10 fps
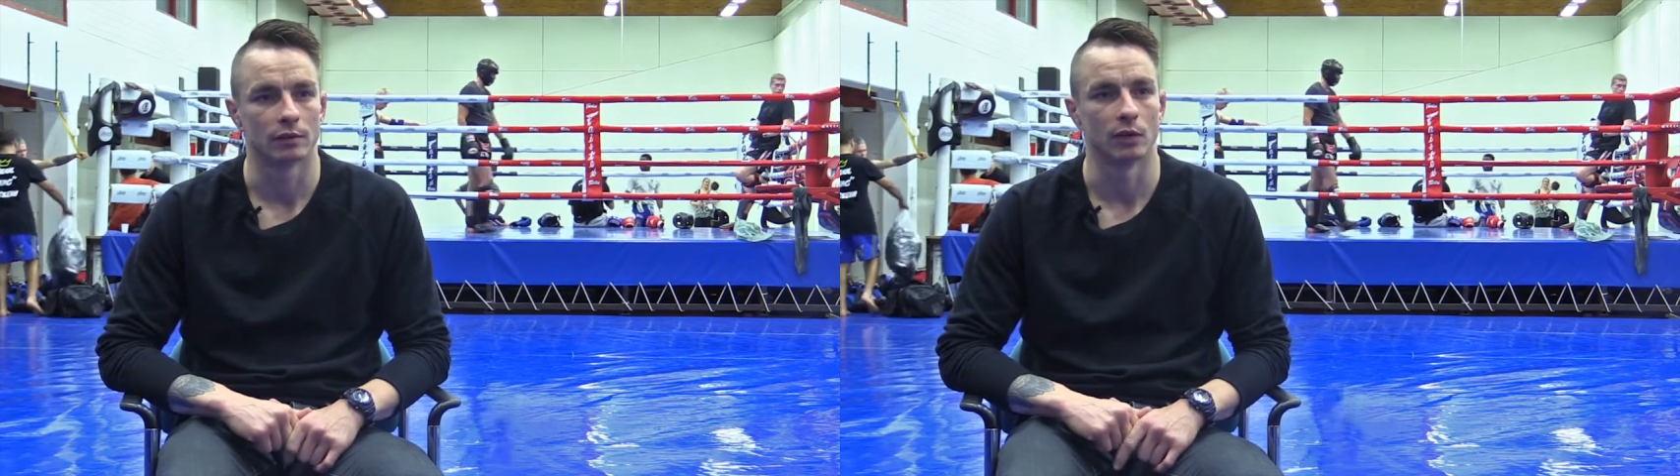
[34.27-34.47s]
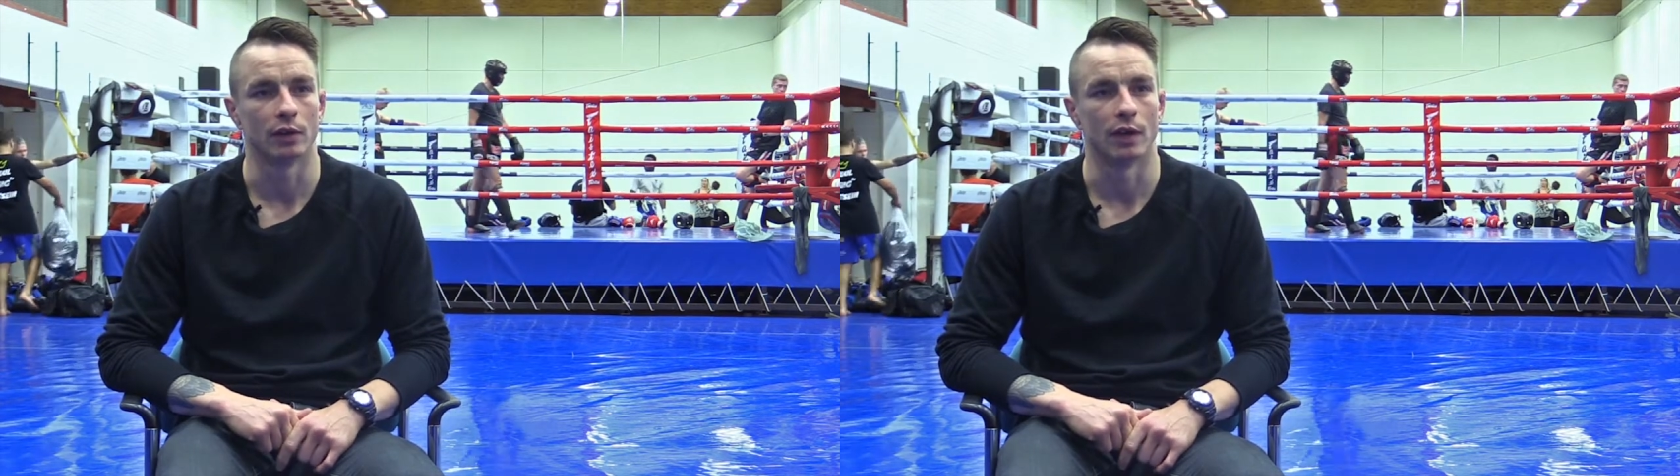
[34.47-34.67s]

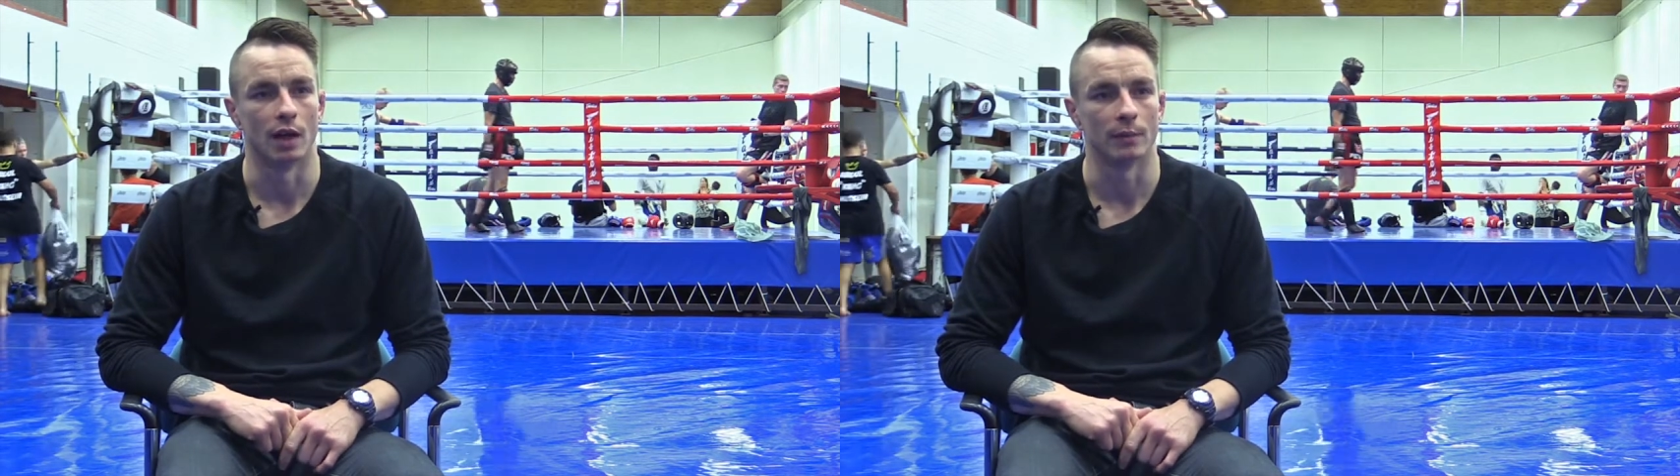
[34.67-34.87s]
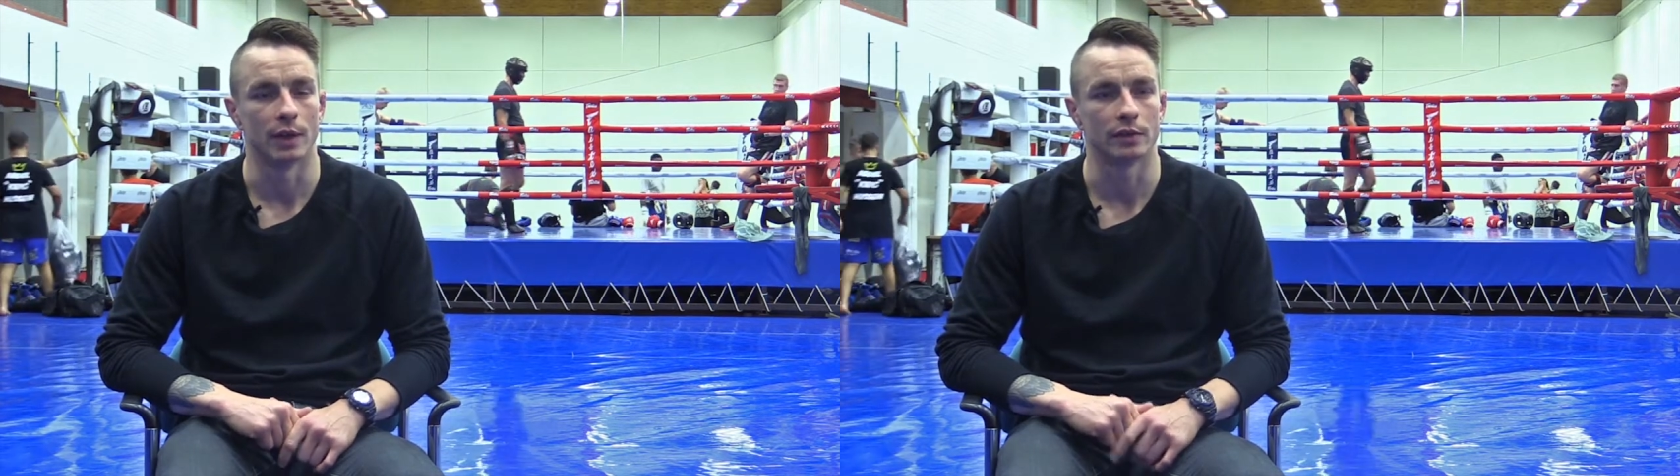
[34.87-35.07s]
full
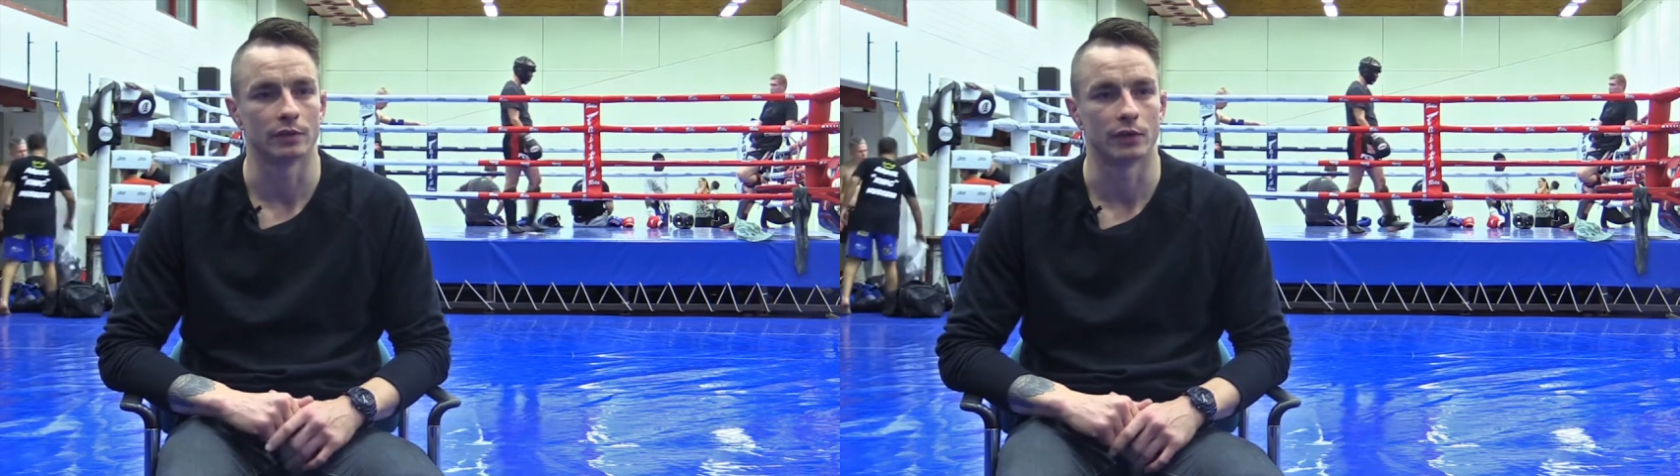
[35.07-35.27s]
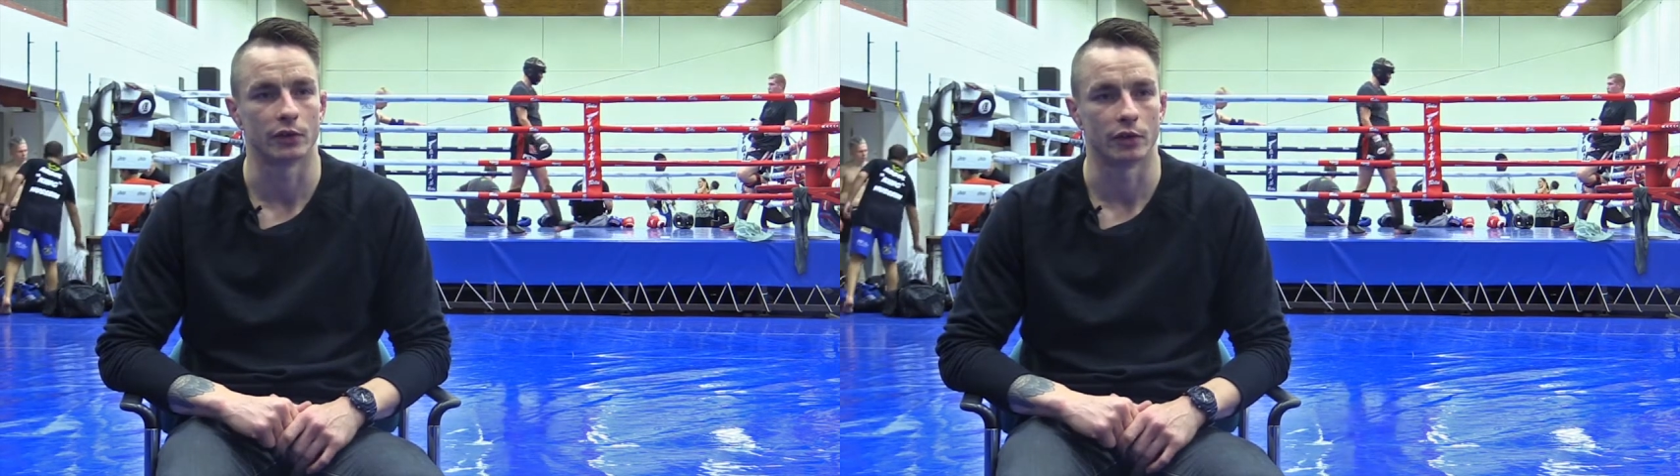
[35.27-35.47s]
time, that's
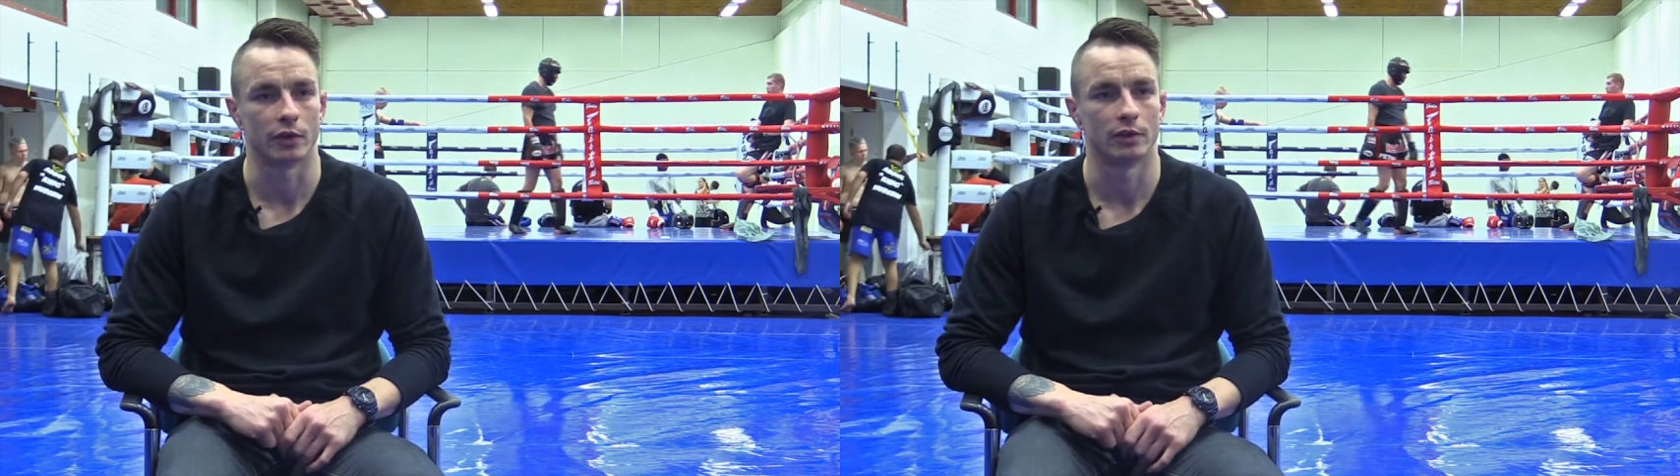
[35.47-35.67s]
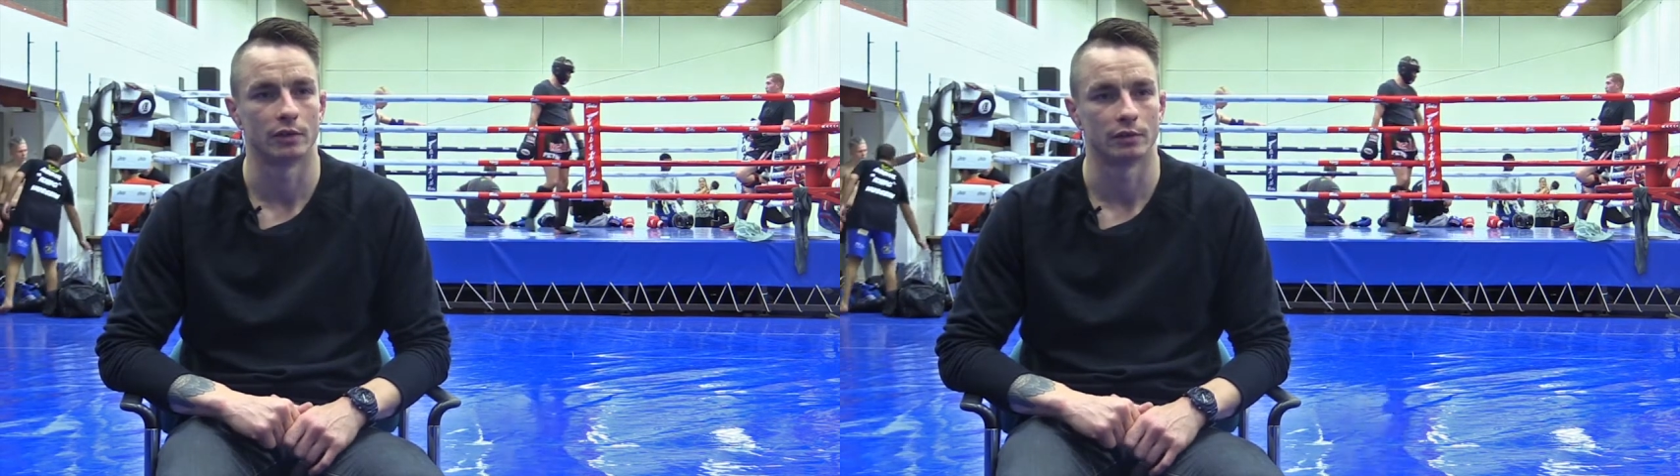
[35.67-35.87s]
for sure.